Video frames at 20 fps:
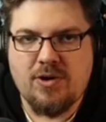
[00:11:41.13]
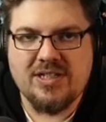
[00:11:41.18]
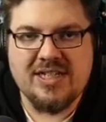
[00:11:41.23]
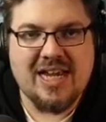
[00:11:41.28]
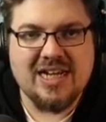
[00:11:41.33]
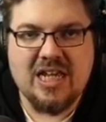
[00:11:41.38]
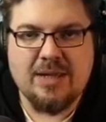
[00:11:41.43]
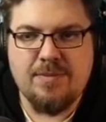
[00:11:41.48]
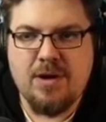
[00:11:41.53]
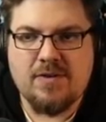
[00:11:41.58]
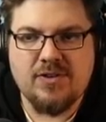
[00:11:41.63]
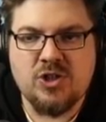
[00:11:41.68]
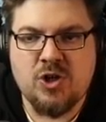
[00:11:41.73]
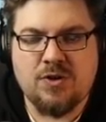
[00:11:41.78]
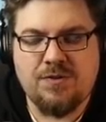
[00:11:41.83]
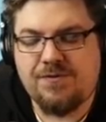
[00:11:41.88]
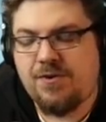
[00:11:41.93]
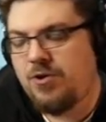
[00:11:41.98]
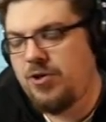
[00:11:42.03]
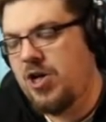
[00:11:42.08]
more attacking, but I've
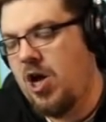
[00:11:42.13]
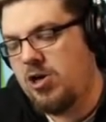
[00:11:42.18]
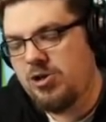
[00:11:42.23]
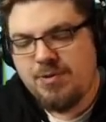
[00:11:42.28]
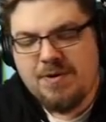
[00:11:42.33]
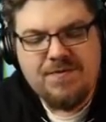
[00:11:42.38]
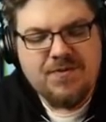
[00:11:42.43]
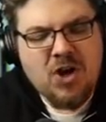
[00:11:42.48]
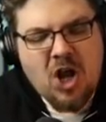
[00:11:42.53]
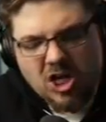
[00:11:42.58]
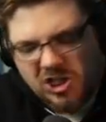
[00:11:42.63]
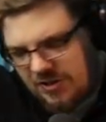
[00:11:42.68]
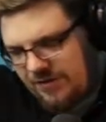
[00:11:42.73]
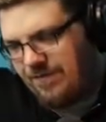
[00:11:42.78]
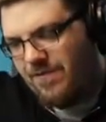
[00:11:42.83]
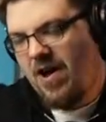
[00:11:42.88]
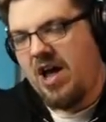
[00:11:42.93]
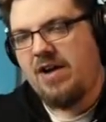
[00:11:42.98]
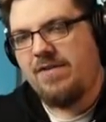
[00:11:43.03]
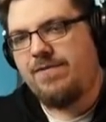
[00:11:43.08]
scored 4 goals. We've
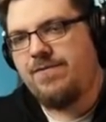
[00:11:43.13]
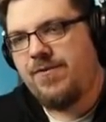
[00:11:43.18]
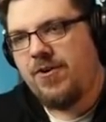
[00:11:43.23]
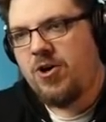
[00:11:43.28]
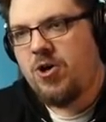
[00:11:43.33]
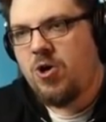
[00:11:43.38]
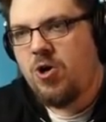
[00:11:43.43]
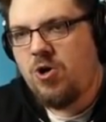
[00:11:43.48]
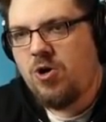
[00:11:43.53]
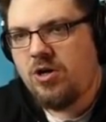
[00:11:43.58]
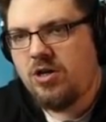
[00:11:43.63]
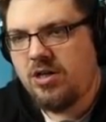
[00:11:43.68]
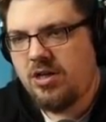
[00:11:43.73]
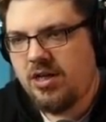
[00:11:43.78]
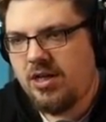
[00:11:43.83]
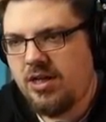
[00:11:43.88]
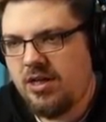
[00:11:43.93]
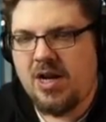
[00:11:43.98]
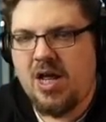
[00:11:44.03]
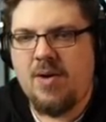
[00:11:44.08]
lost 5-4.
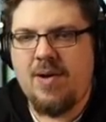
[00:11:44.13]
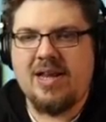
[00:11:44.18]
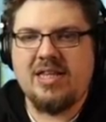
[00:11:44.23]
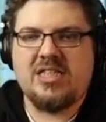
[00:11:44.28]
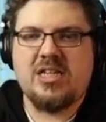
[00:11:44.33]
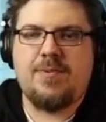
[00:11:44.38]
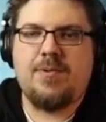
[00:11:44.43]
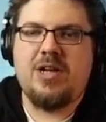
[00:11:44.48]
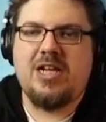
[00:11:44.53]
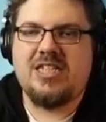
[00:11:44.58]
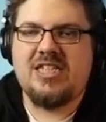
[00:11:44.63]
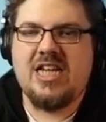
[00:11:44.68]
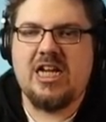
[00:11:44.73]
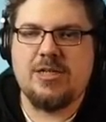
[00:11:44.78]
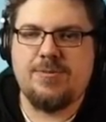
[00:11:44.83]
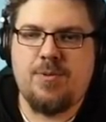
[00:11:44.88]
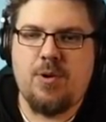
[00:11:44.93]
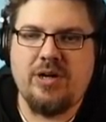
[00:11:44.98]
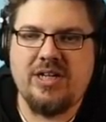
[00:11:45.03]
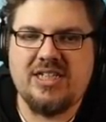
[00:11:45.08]
Below ends up on a
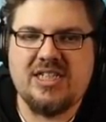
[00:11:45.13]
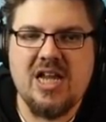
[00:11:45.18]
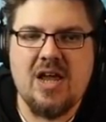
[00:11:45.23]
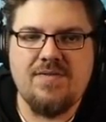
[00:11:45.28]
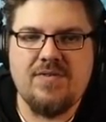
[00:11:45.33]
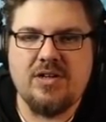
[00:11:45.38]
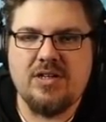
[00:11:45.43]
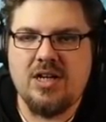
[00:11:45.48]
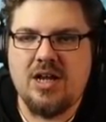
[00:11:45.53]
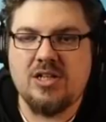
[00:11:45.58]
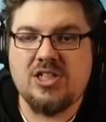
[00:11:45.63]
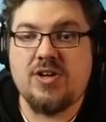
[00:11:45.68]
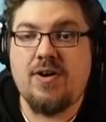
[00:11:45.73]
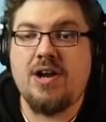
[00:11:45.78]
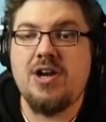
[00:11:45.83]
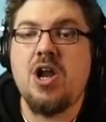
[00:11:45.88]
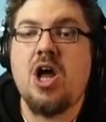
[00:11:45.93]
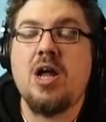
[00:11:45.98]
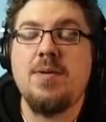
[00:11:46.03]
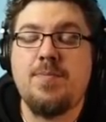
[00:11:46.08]
6.7,
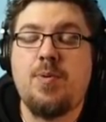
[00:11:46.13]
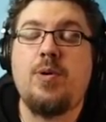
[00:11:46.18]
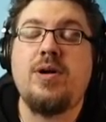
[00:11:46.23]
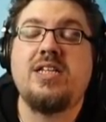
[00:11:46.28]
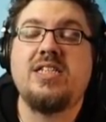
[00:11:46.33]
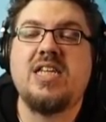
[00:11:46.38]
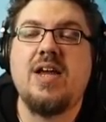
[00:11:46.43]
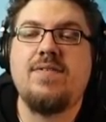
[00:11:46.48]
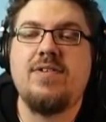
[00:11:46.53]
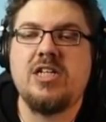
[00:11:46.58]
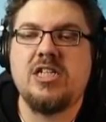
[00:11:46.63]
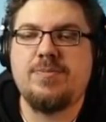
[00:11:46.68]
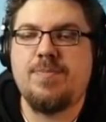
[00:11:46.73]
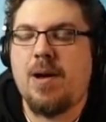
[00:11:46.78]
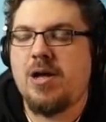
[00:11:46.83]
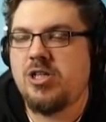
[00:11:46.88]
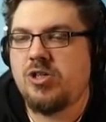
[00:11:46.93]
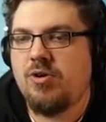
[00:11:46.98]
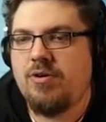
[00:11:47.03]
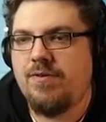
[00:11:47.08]
sorry, 9.7,
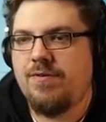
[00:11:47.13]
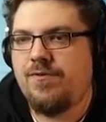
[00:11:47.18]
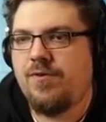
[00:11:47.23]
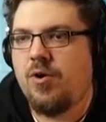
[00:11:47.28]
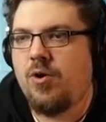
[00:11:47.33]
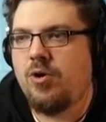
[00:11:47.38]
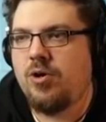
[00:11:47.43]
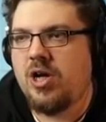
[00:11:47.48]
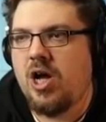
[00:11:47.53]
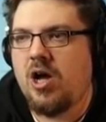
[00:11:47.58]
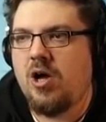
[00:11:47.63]
despite scoring 4